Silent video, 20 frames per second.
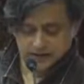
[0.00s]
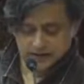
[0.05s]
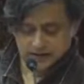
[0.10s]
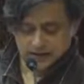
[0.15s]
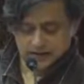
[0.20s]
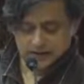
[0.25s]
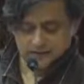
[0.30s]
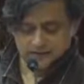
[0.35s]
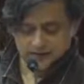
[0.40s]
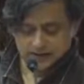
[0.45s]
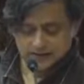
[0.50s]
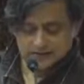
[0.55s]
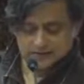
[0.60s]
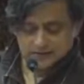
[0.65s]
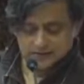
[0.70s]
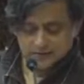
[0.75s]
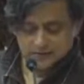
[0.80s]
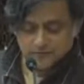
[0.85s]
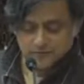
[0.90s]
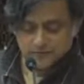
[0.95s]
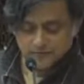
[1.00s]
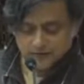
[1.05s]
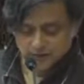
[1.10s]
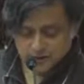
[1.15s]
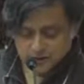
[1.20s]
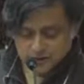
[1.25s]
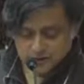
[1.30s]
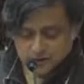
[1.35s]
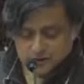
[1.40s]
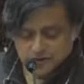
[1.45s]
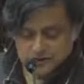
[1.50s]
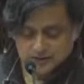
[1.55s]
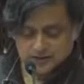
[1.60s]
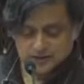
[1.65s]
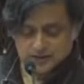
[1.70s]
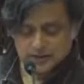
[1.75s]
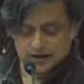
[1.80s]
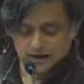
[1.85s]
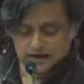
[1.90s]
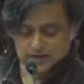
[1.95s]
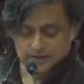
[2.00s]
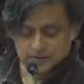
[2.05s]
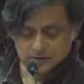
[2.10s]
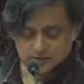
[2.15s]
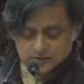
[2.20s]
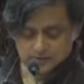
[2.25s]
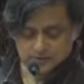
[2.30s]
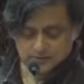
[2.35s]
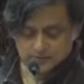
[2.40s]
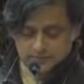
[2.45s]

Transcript: in fact functioned as Dr.